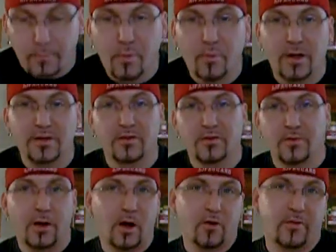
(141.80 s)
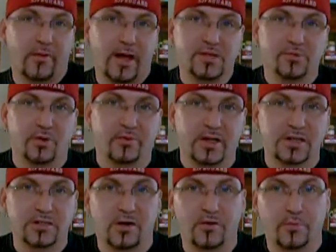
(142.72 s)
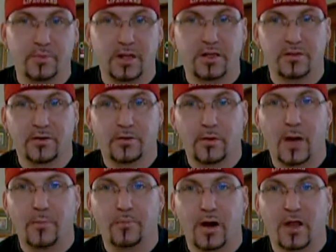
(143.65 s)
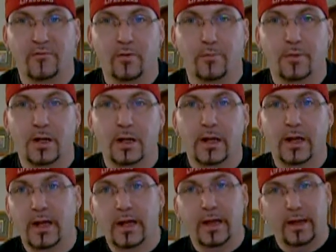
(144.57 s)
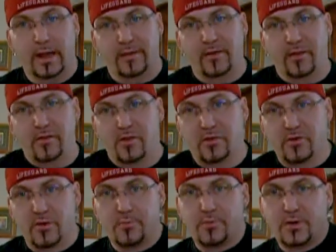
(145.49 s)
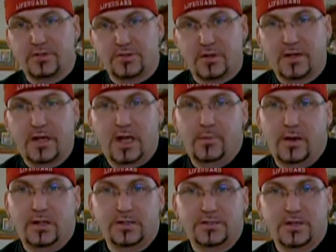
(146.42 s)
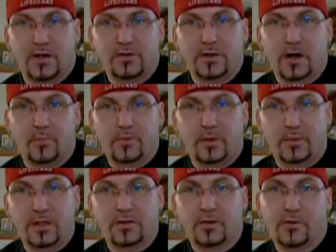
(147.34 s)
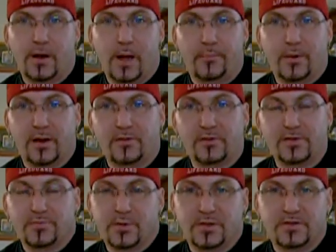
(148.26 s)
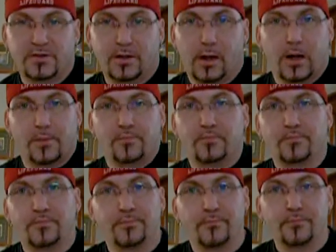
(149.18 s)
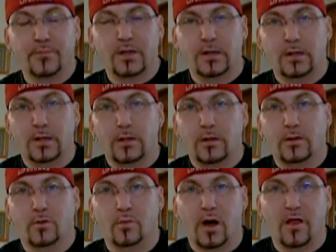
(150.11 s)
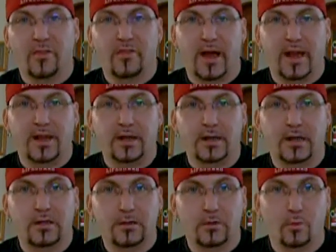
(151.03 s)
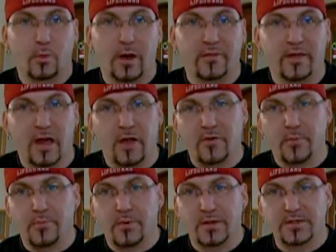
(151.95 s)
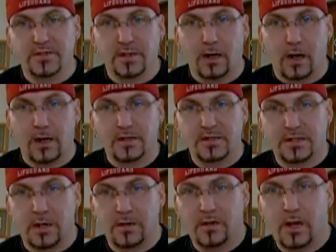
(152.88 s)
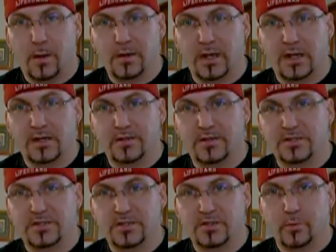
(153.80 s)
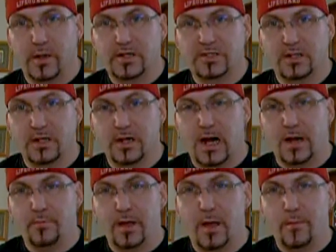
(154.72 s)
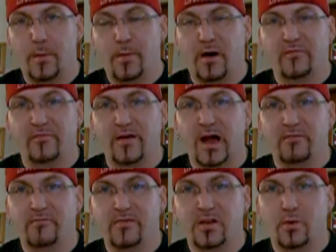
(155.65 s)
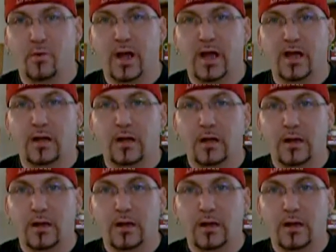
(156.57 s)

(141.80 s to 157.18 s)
up and went to the ground, and that's when they started beating the crap out of him. And then the third prisoner came in and started helping beat the crap out of his prison guard. Well, then, when the other prison guard started coming into the situation and got maybe about 5 feet away,